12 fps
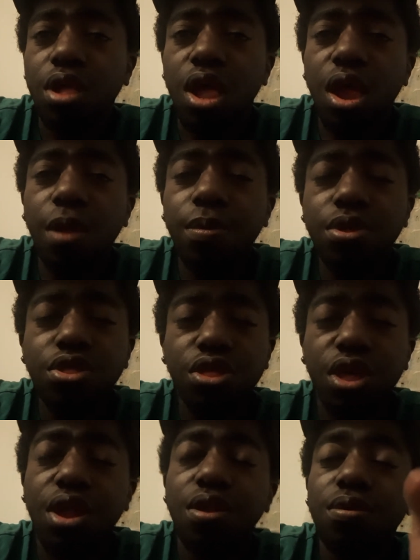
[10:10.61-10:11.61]
Every
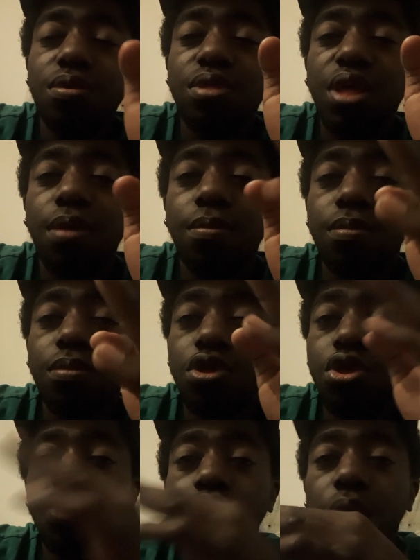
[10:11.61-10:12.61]
channel that
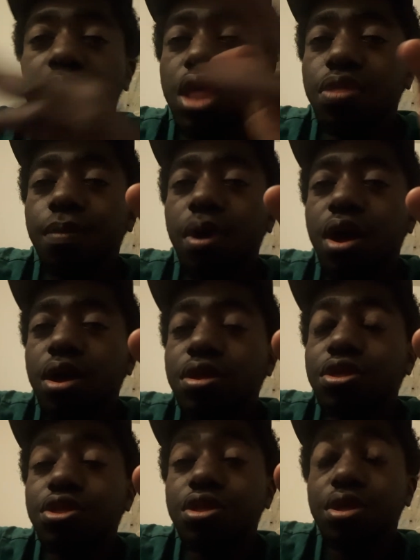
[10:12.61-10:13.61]
you guys
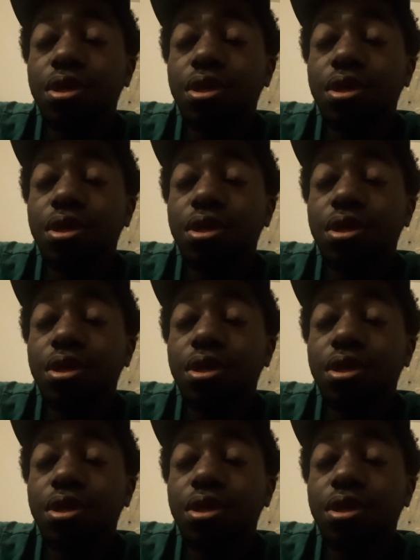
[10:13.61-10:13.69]
watch